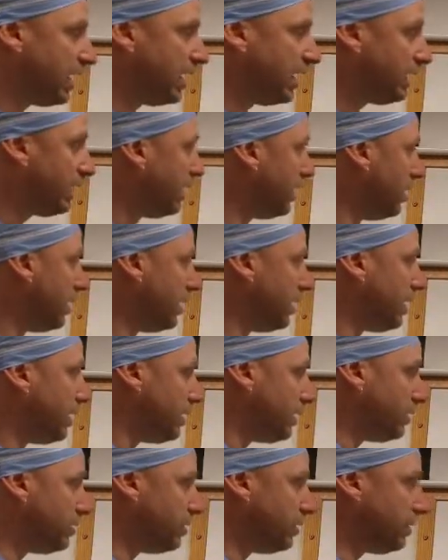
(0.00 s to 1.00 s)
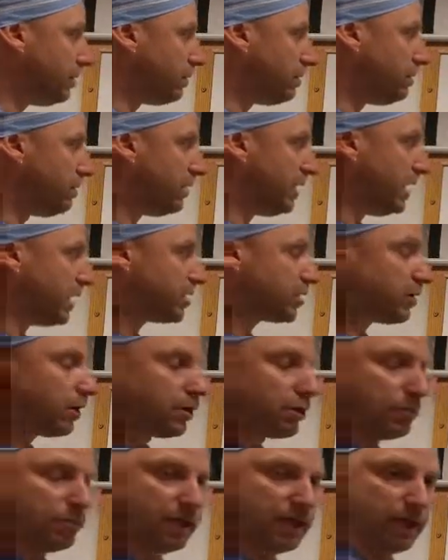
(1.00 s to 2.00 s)
side, the
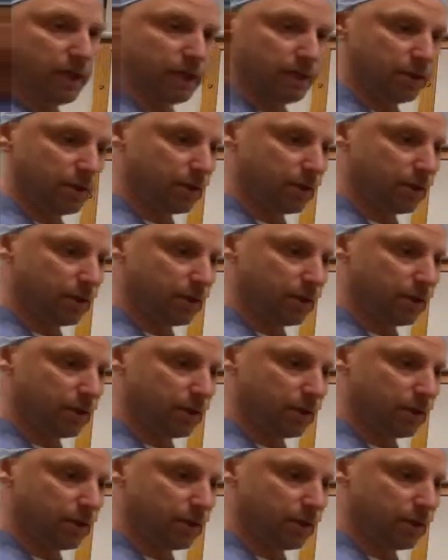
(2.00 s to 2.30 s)
external being,